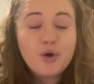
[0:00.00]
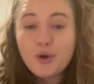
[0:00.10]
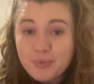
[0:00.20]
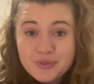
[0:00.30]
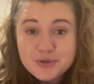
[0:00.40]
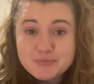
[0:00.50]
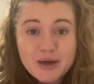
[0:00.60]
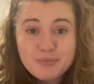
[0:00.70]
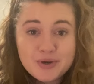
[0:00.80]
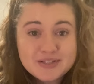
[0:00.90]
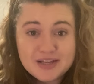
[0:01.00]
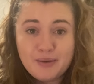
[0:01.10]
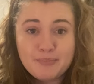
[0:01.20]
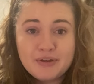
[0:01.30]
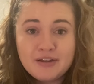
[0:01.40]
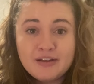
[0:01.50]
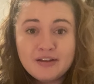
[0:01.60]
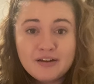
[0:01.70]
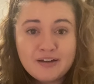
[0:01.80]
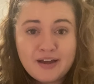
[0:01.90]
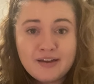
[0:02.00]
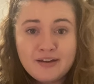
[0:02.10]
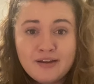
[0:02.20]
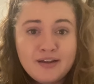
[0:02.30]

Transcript: open those bad boys up, okay?